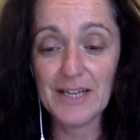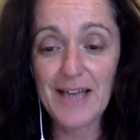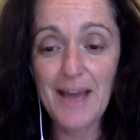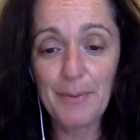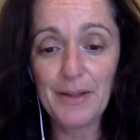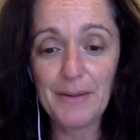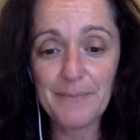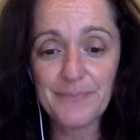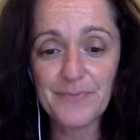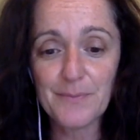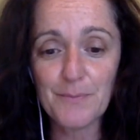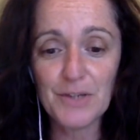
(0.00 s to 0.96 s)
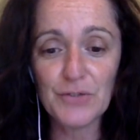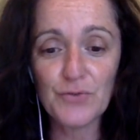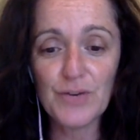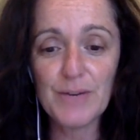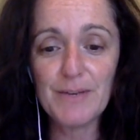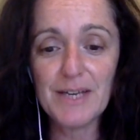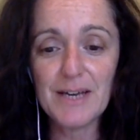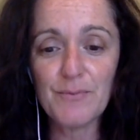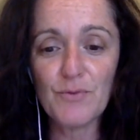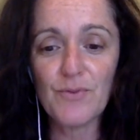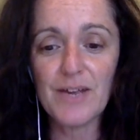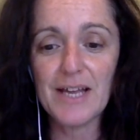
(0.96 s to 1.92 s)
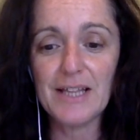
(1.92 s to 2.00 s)
happy. My dream became a
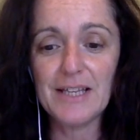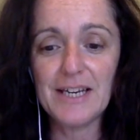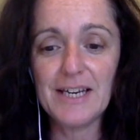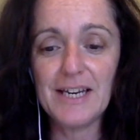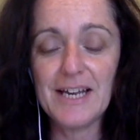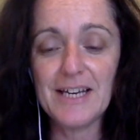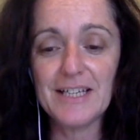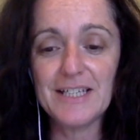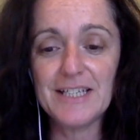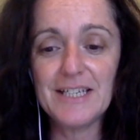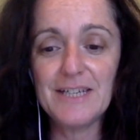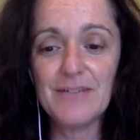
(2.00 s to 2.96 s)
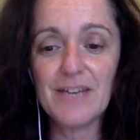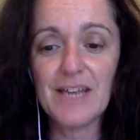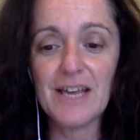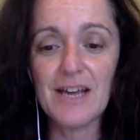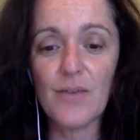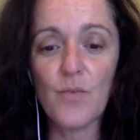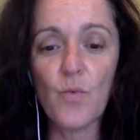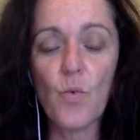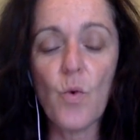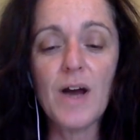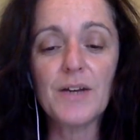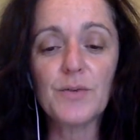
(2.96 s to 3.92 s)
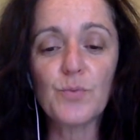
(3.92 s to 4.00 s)
reality and I didn't even care
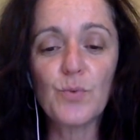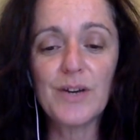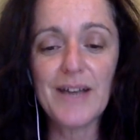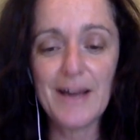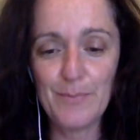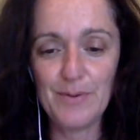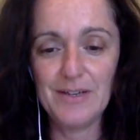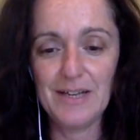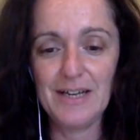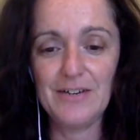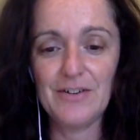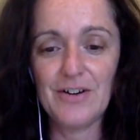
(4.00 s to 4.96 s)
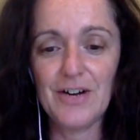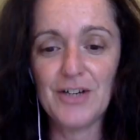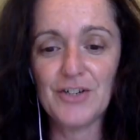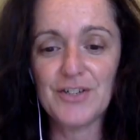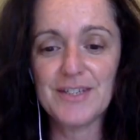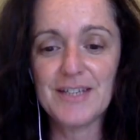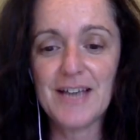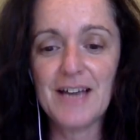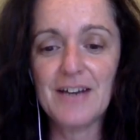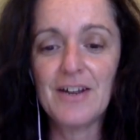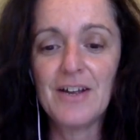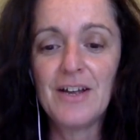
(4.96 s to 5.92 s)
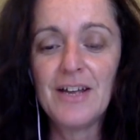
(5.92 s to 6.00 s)
what would happen later. I just sat
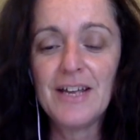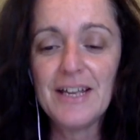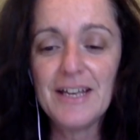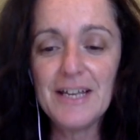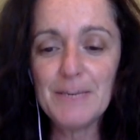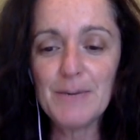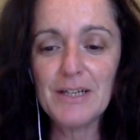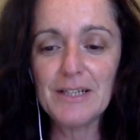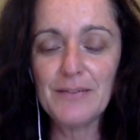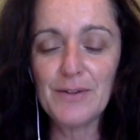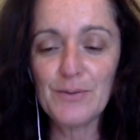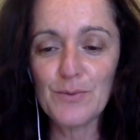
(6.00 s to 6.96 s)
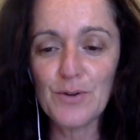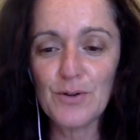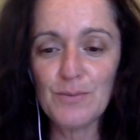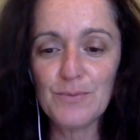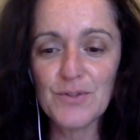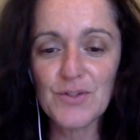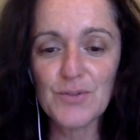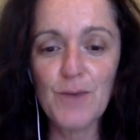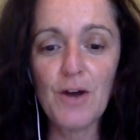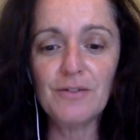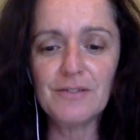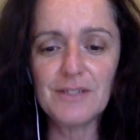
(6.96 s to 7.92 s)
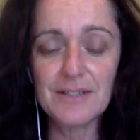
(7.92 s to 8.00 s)
in my living room,
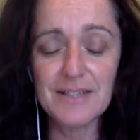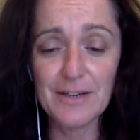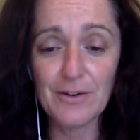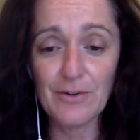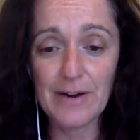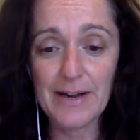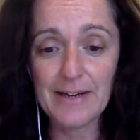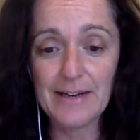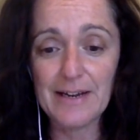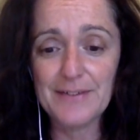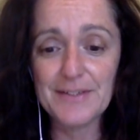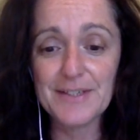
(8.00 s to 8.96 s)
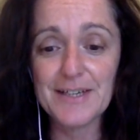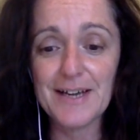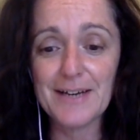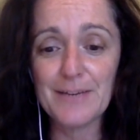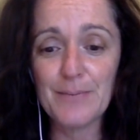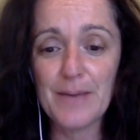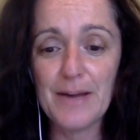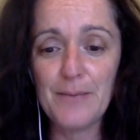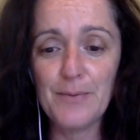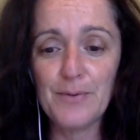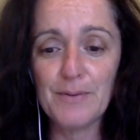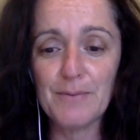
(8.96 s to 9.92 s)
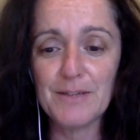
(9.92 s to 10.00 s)
smoked a cigarette, and started
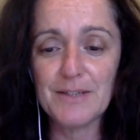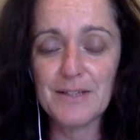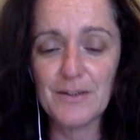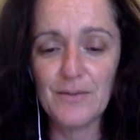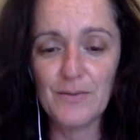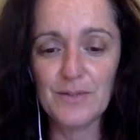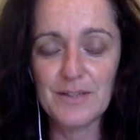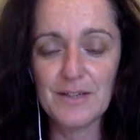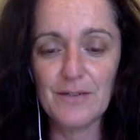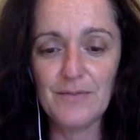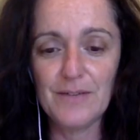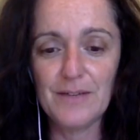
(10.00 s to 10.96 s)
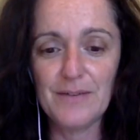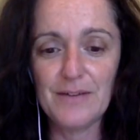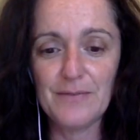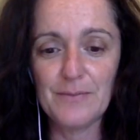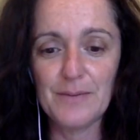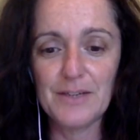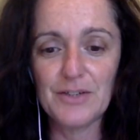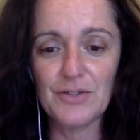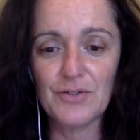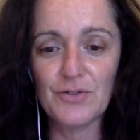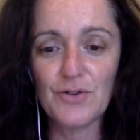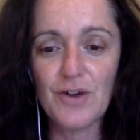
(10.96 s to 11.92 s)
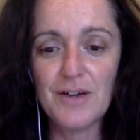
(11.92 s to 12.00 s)
pampering myself with self-love affirmations,
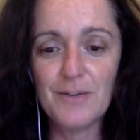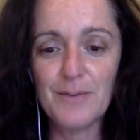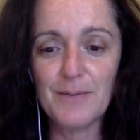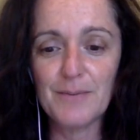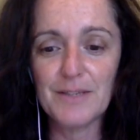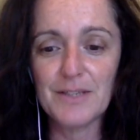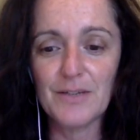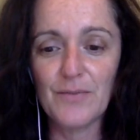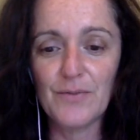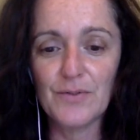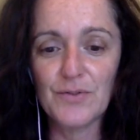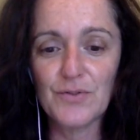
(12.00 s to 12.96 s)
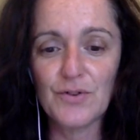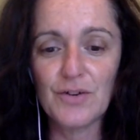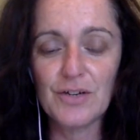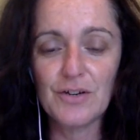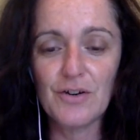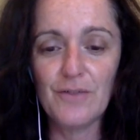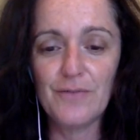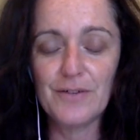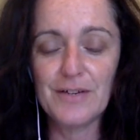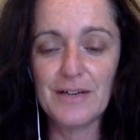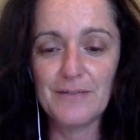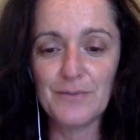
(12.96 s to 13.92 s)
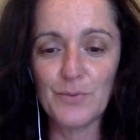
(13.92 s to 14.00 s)
trying to make myself feel strong and confident
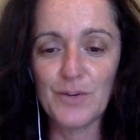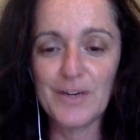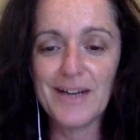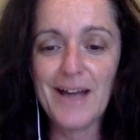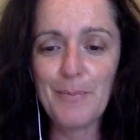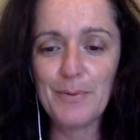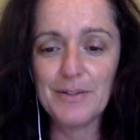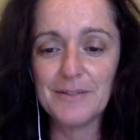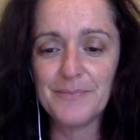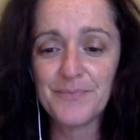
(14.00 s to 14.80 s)
after what had happened.